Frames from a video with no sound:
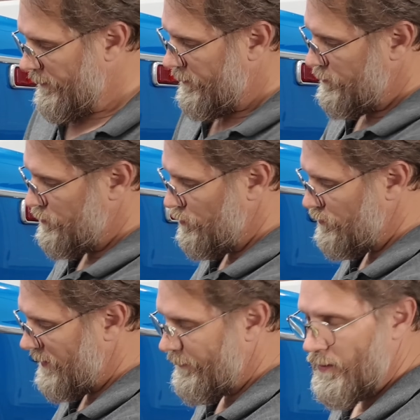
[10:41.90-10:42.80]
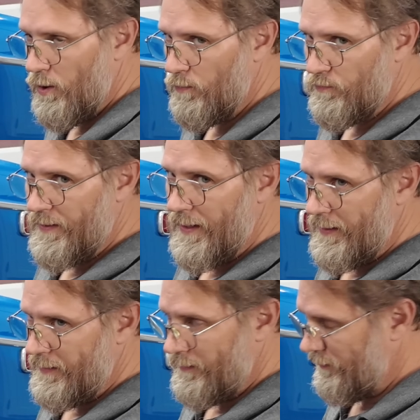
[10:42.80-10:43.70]
shoes had been
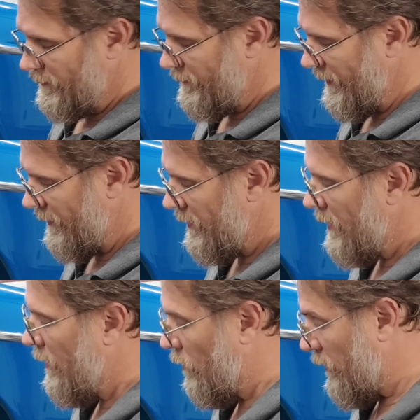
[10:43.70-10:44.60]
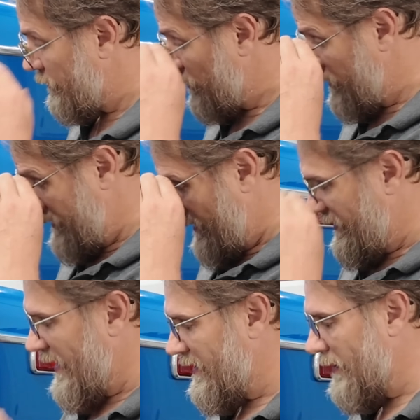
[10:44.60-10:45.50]
overheated a little bit. Well, it turns out
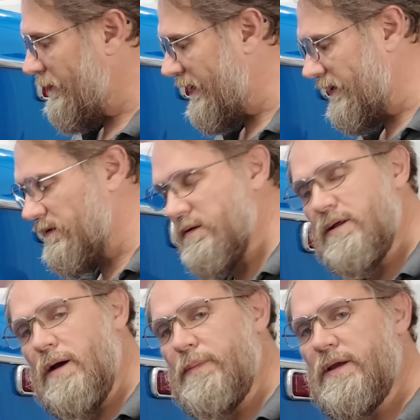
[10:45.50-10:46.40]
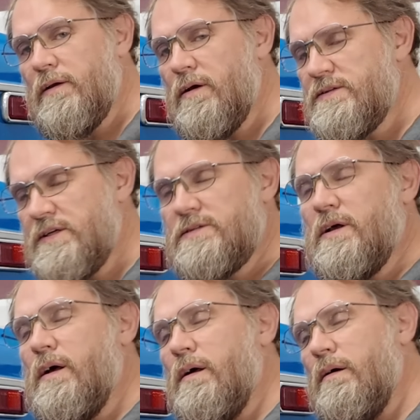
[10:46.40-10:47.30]
they ended up getting a little gummy and causing us
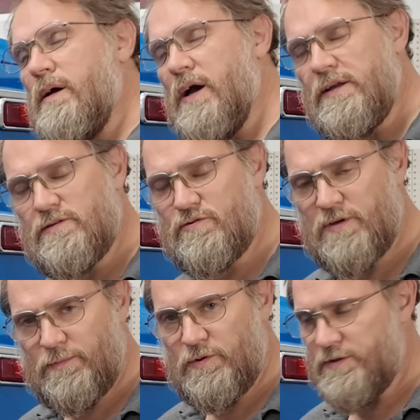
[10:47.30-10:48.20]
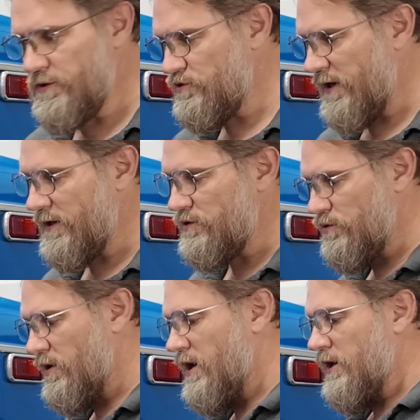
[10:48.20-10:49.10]
all kinds of troubles in trying
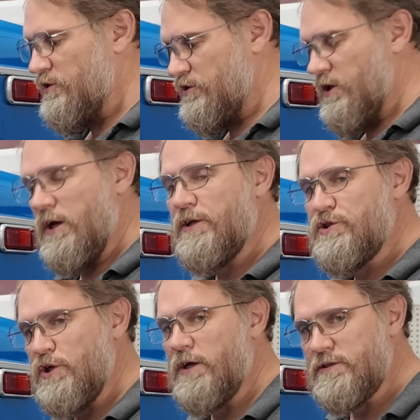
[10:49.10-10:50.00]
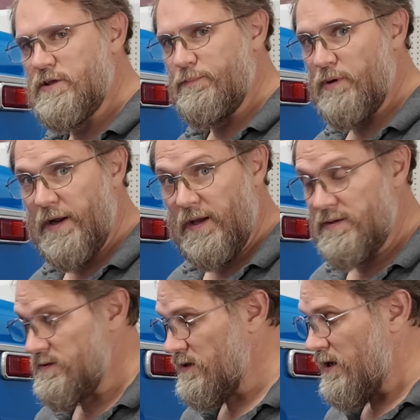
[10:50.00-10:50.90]
to just adjust the
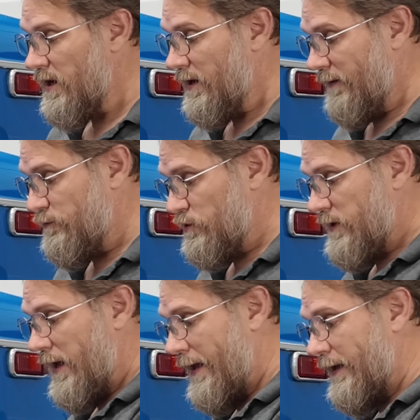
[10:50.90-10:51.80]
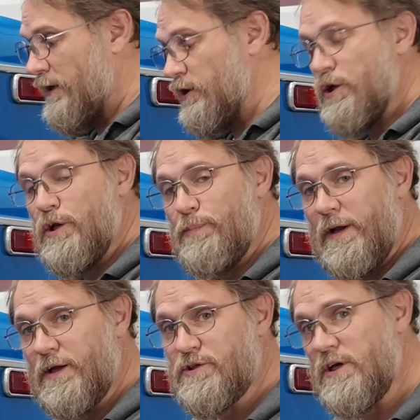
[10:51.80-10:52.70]
brakes. Now, if you can't get a good
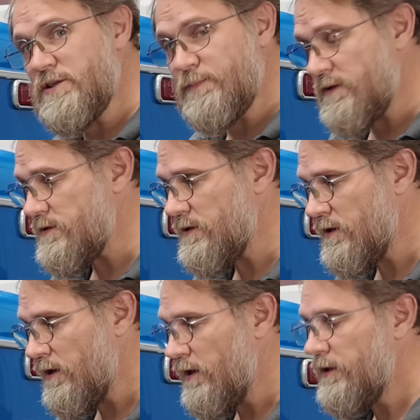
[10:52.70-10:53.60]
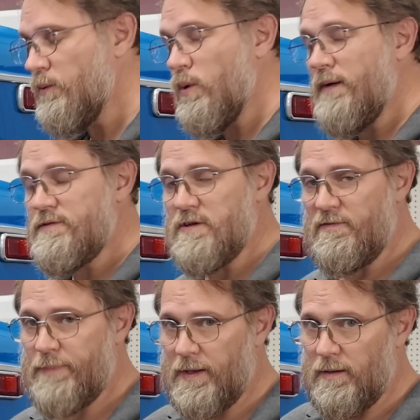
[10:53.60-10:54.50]
brake adjustment, you will have a
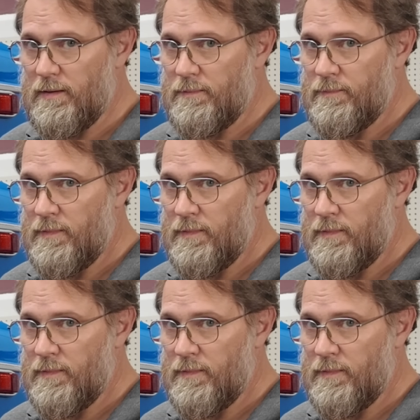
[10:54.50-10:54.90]
soft pedal,